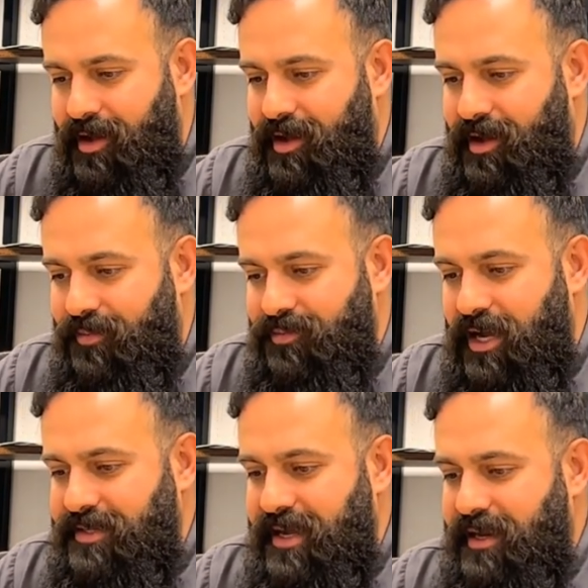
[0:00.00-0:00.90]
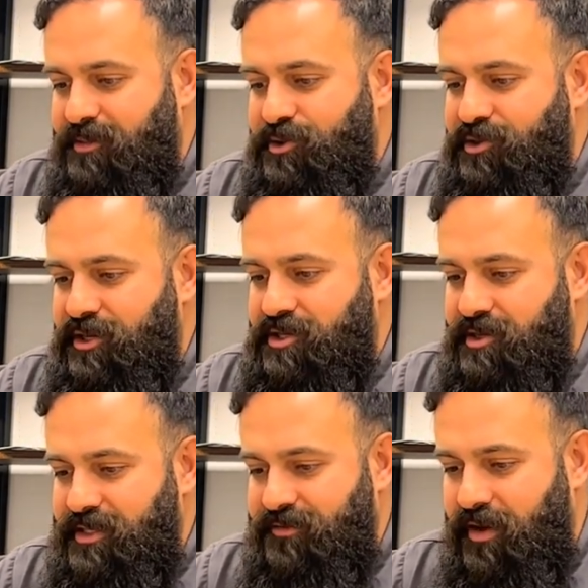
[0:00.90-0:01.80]
Um, titanium
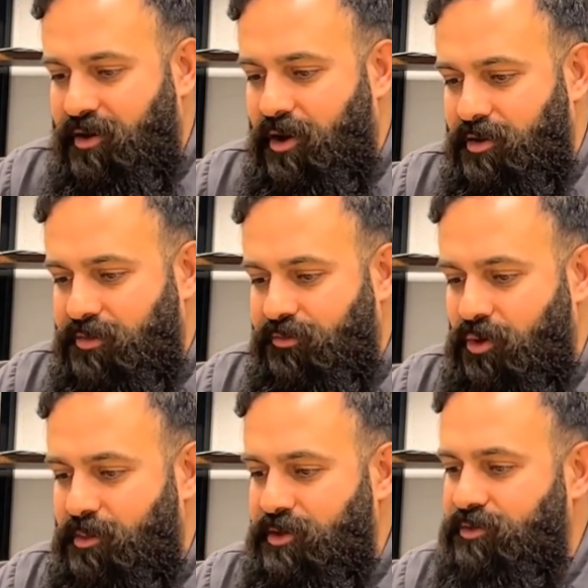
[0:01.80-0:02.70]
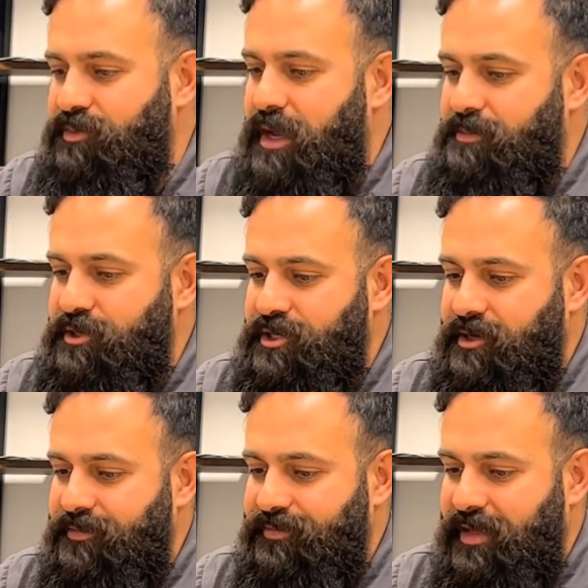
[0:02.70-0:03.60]
traditionally is very hard to form in room
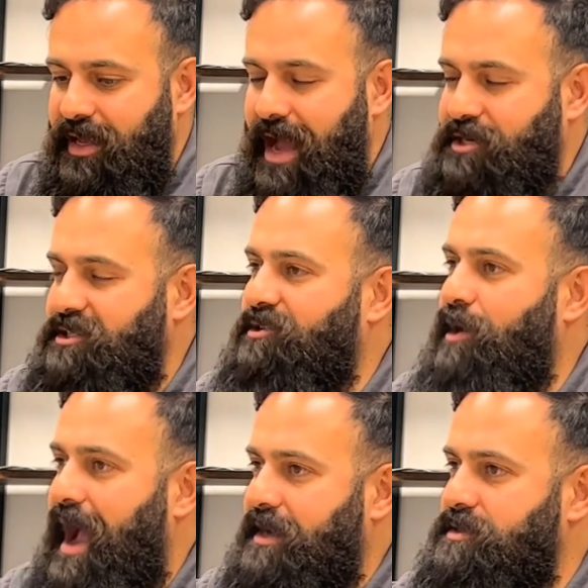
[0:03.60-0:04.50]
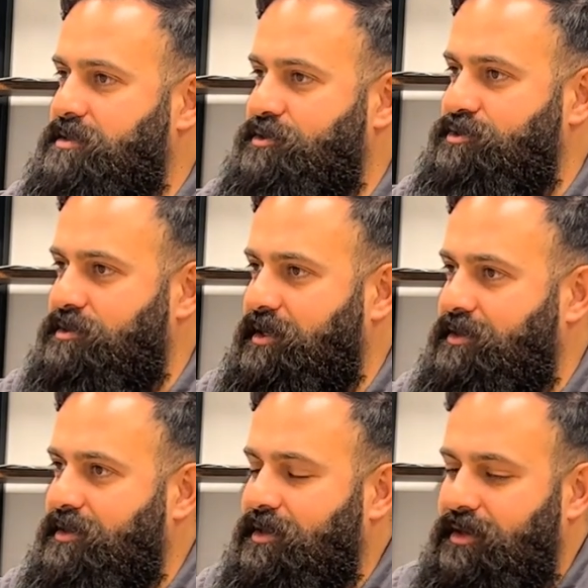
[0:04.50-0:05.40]
temperature. It actually cracks usually.
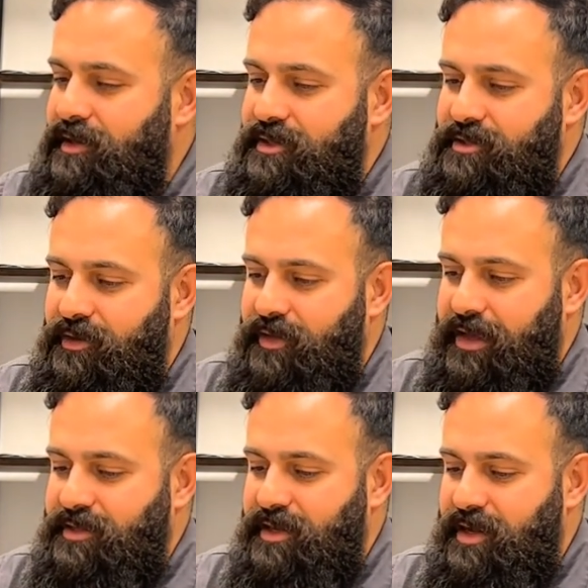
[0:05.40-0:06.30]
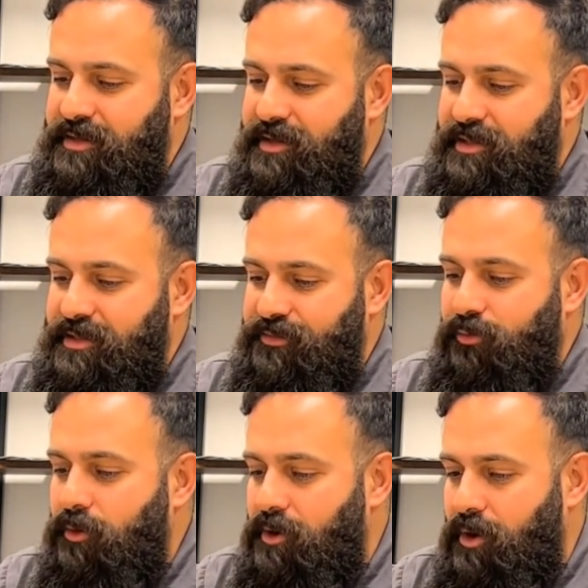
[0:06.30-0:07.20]
Mm. So like ti six
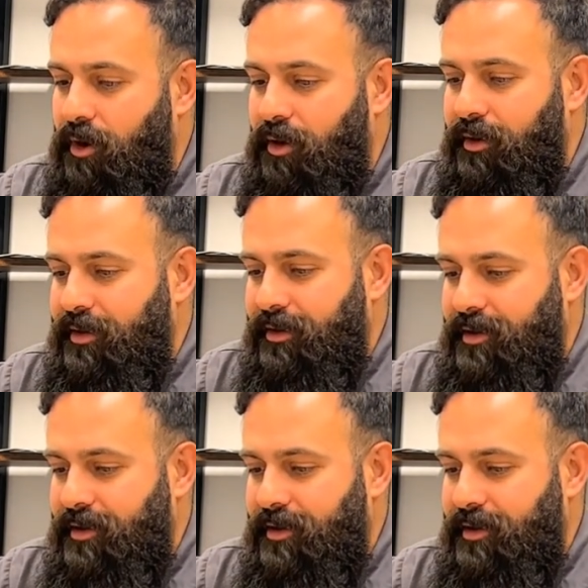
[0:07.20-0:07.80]
four.